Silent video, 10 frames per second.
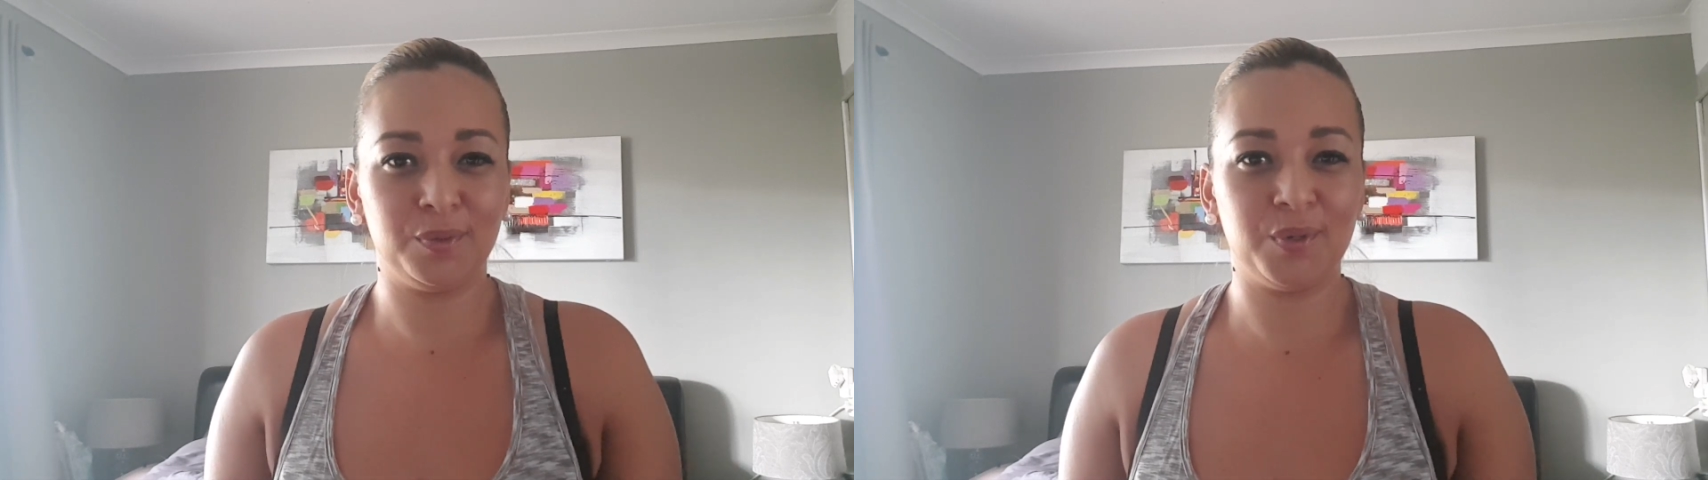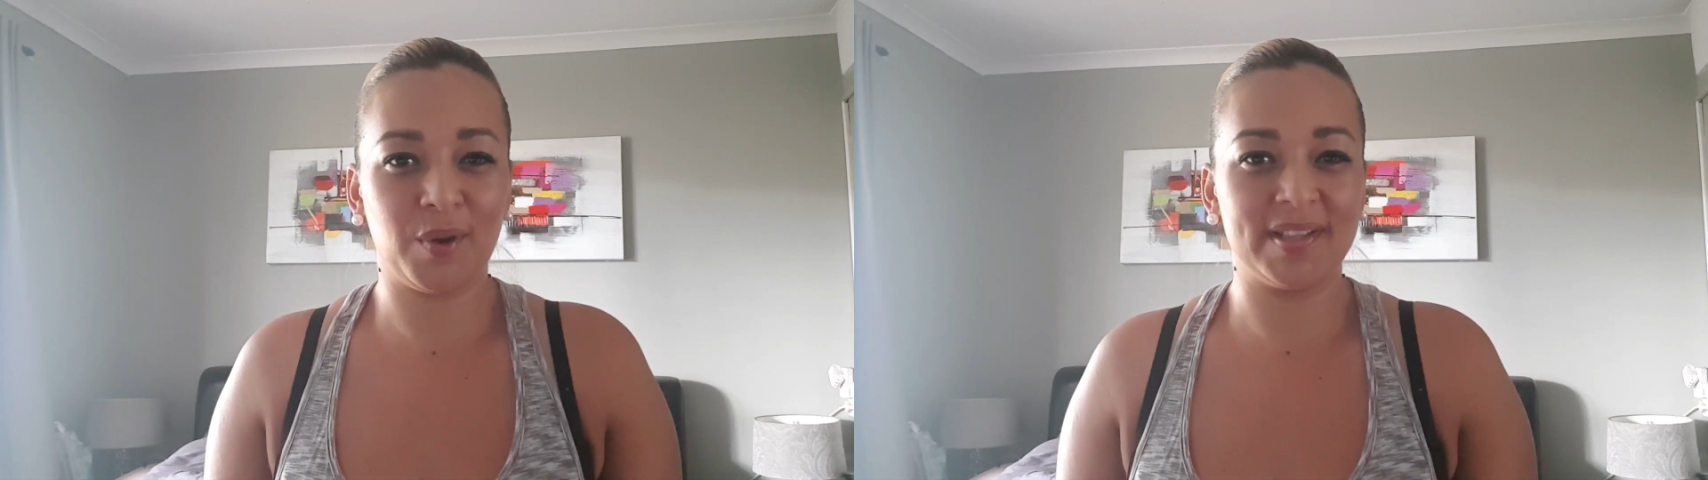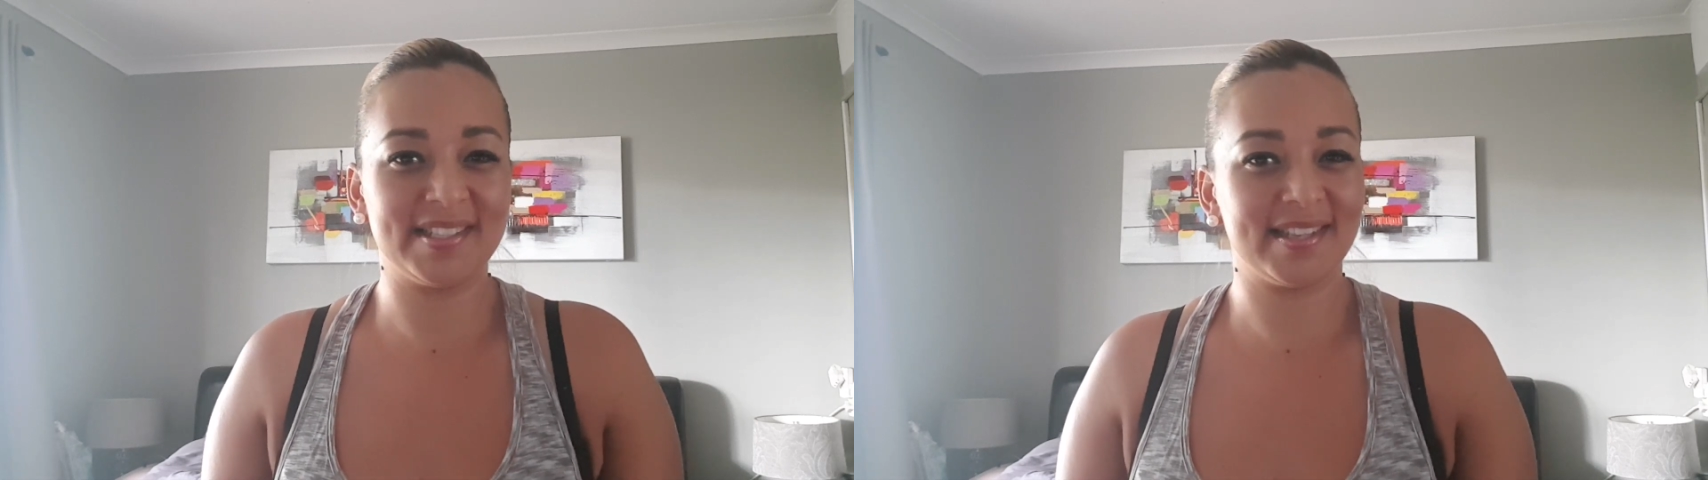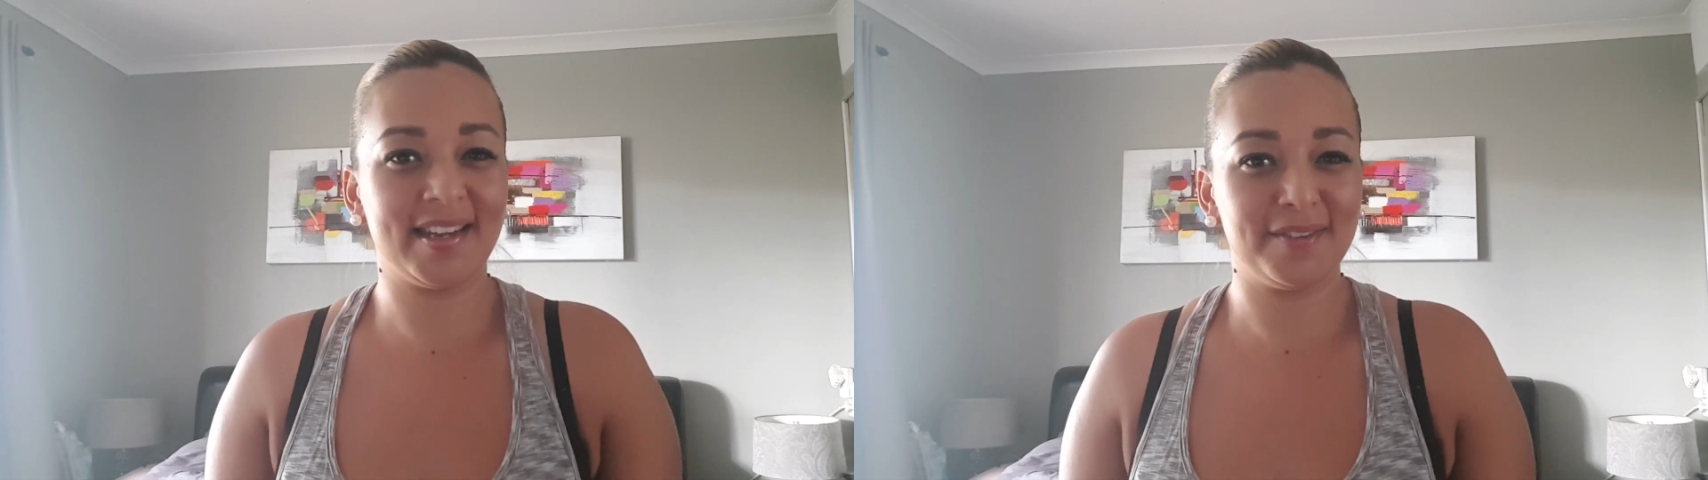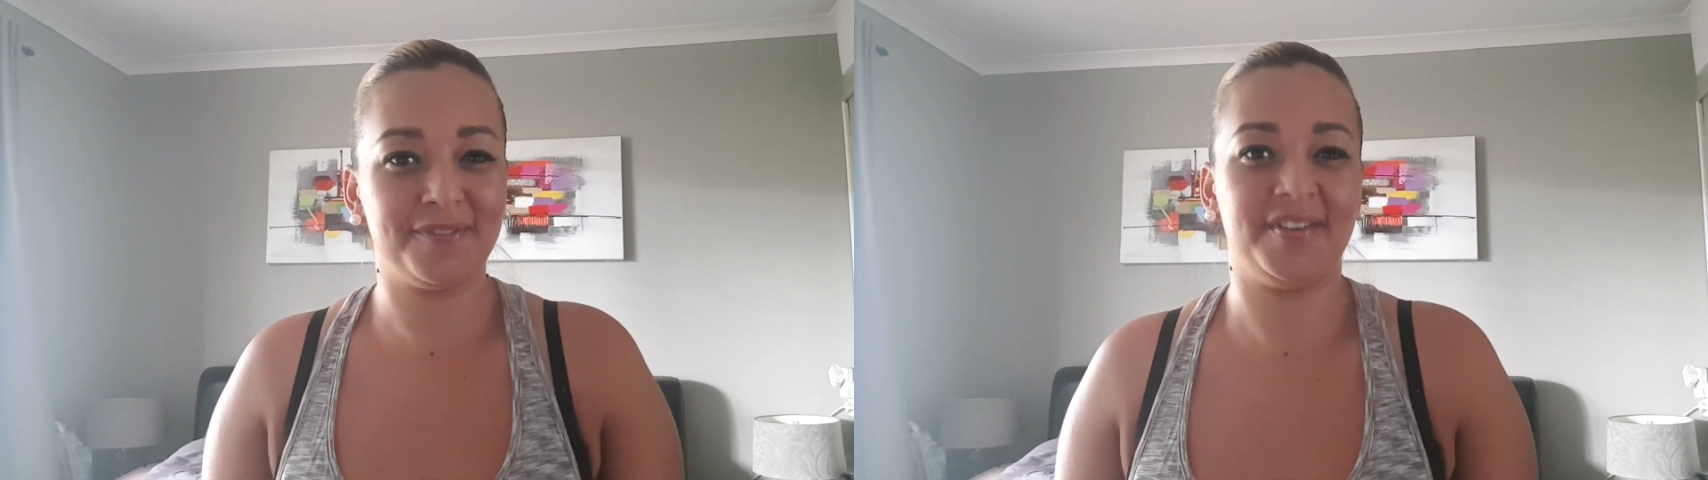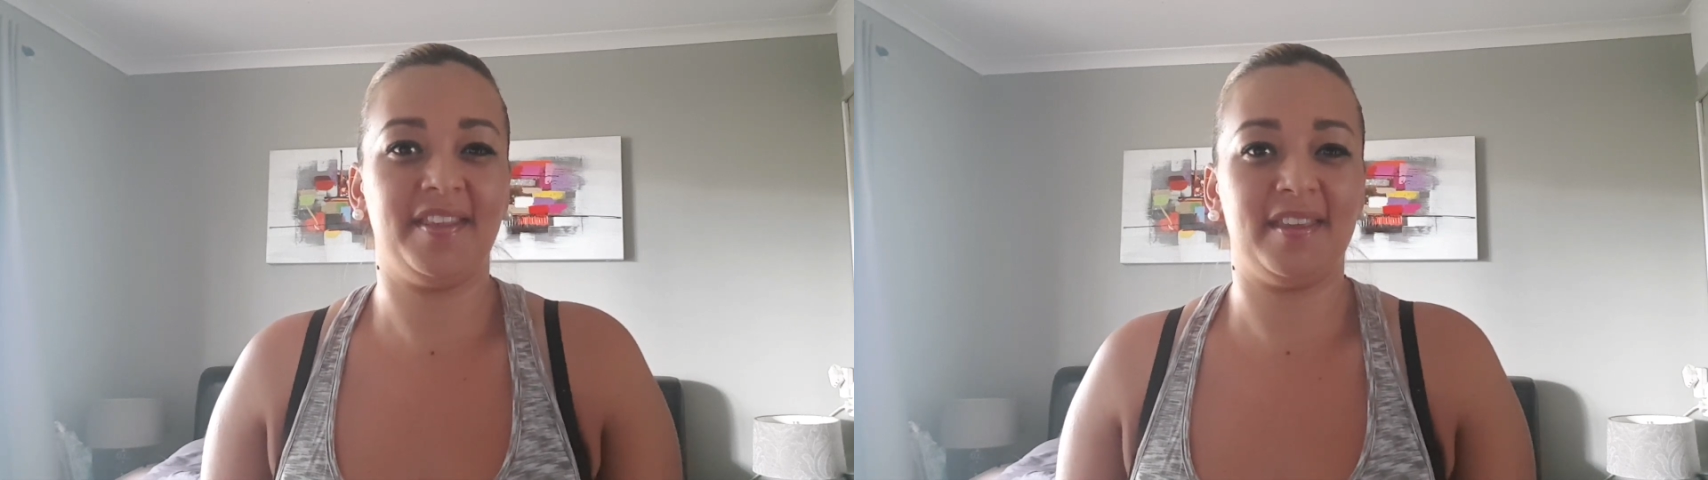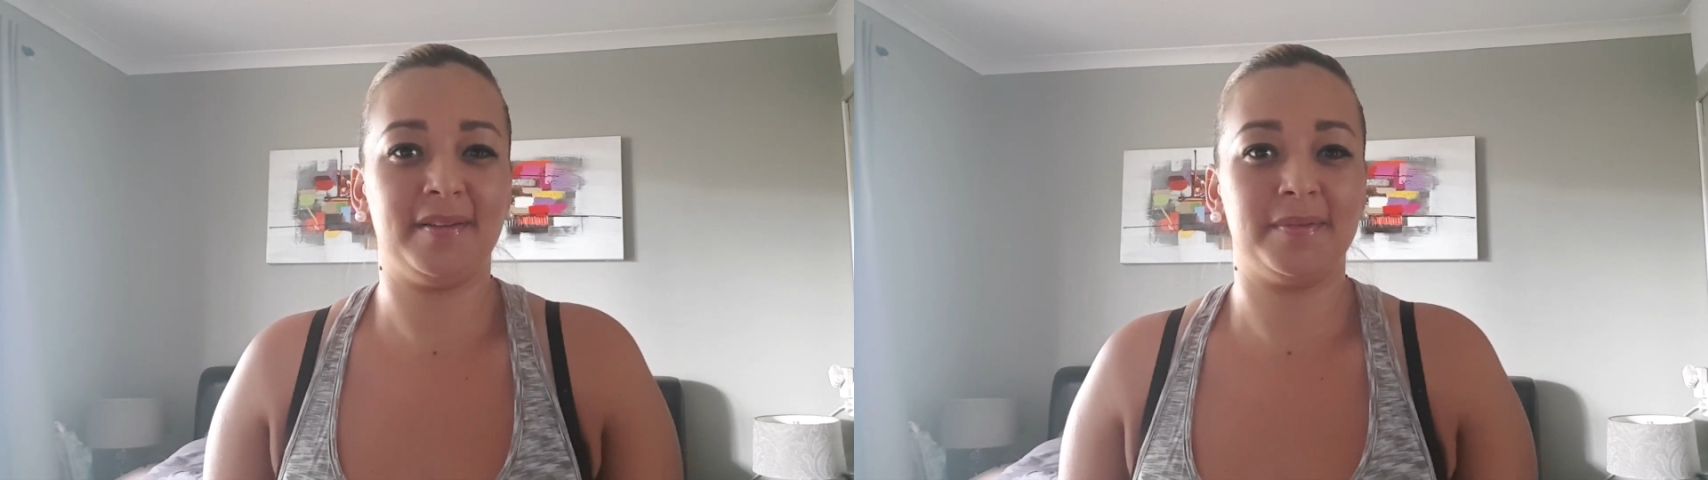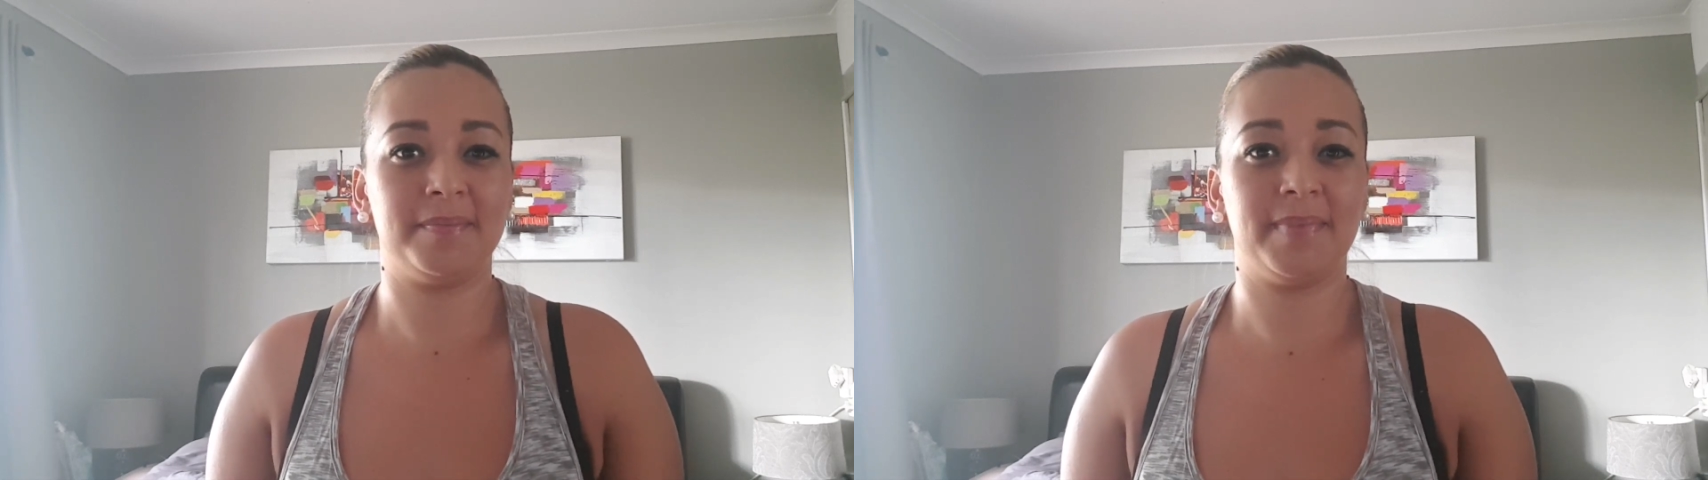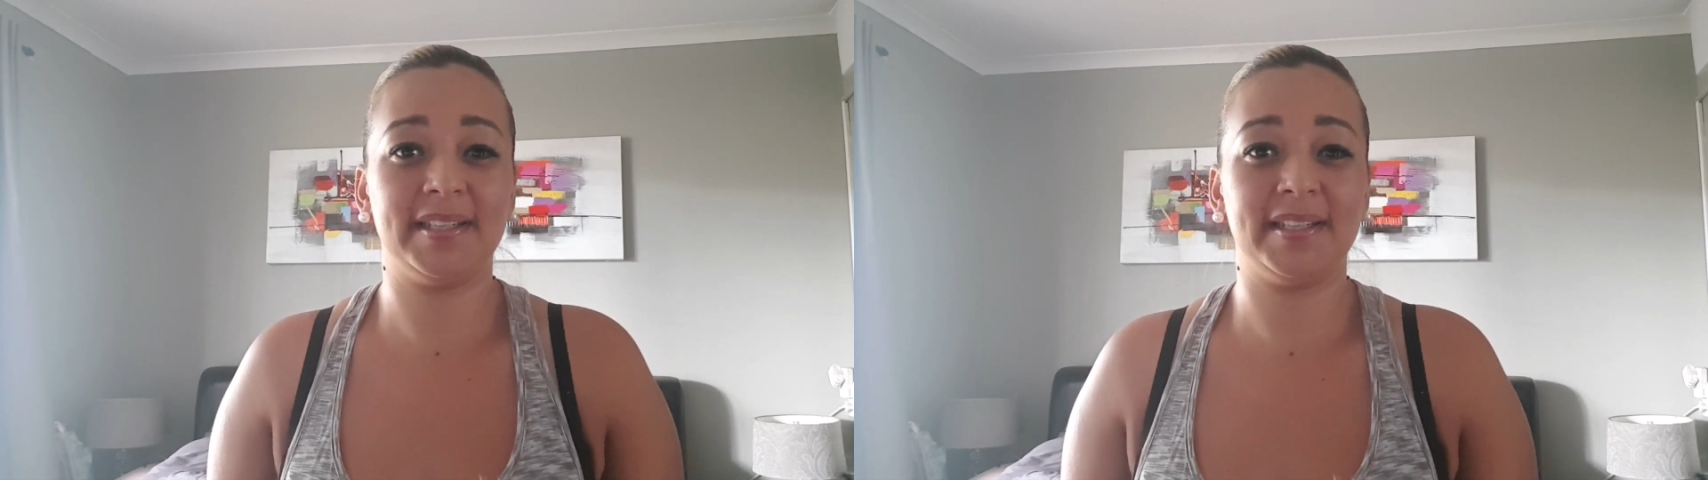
to go and study further,